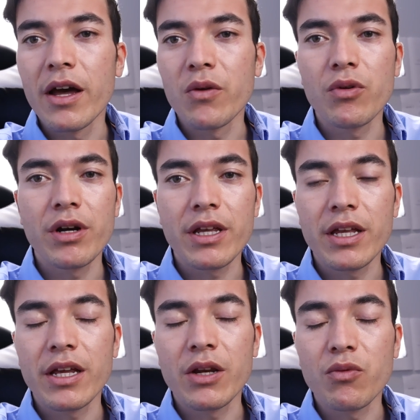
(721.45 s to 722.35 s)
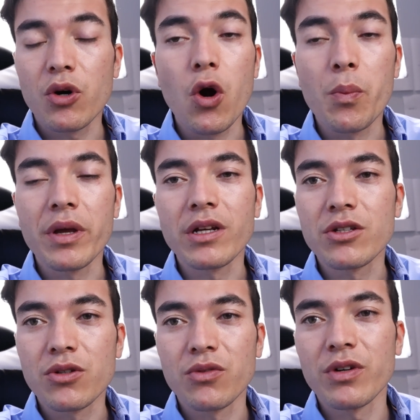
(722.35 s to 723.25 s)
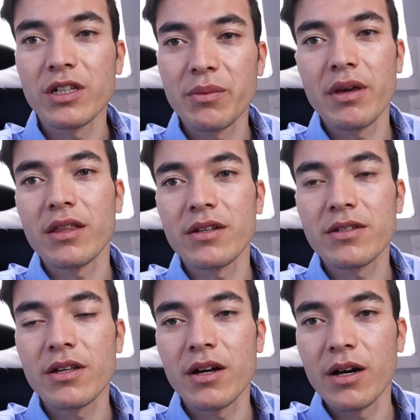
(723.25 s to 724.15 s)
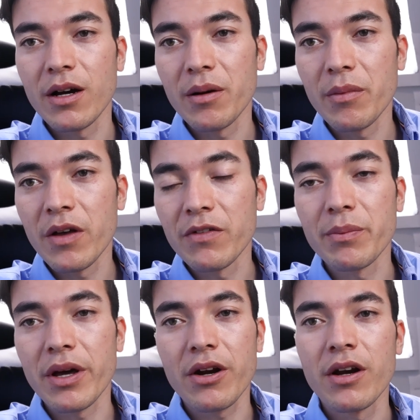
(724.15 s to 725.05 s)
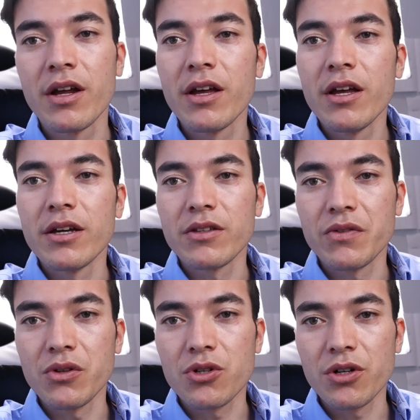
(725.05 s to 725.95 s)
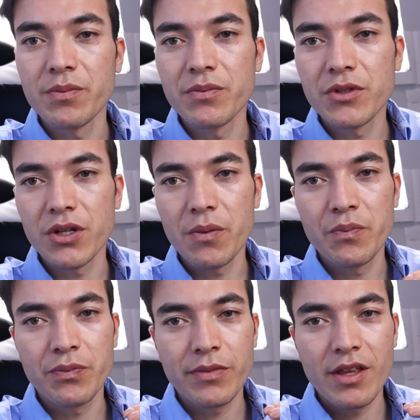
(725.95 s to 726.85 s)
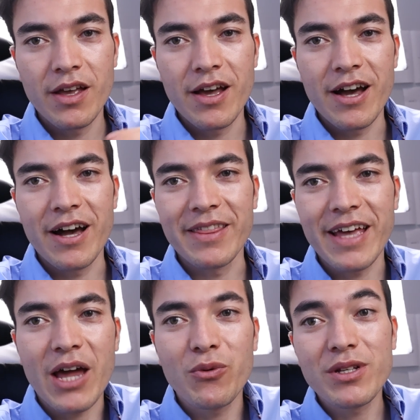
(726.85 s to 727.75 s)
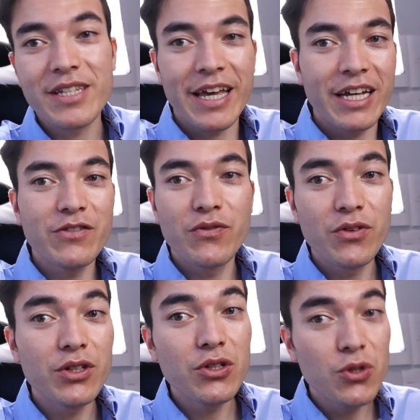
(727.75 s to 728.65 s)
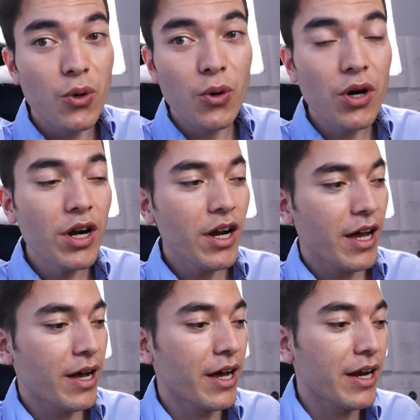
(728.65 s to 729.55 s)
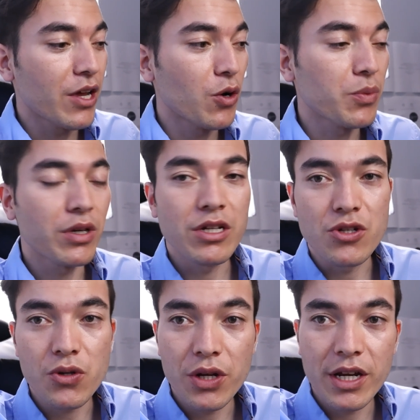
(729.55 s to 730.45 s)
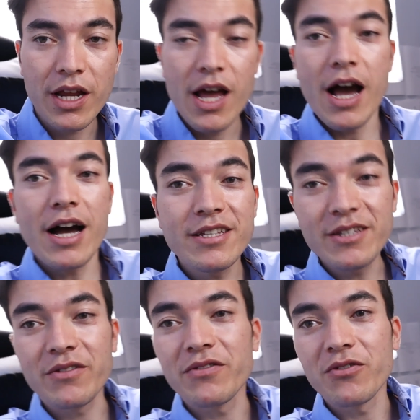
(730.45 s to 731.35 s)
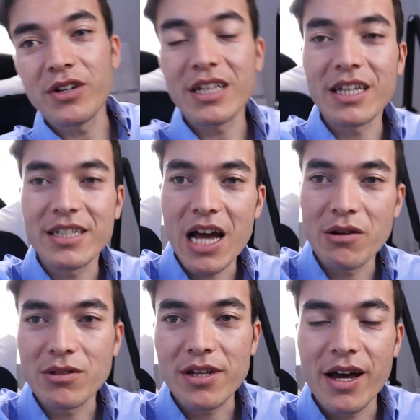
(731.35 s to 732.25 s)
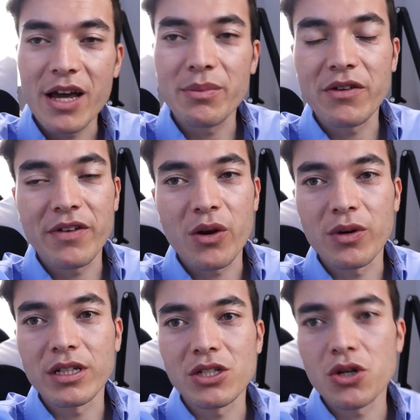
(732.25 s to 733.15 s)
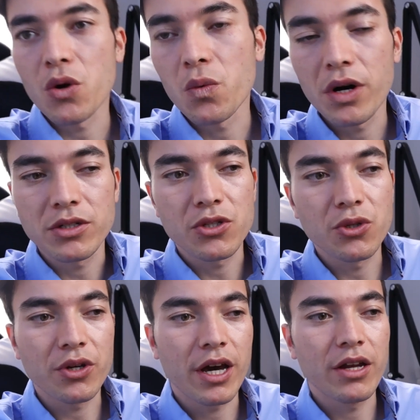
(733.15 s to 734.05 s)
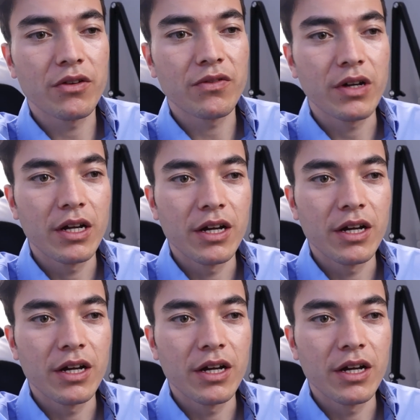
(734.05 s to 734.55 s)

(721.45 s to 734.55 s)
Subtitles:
and we're hoping to really make this even better in the future. So that was it for the tour, and I hope you enjoyed it. As of really downtime, if I really don't want to kind of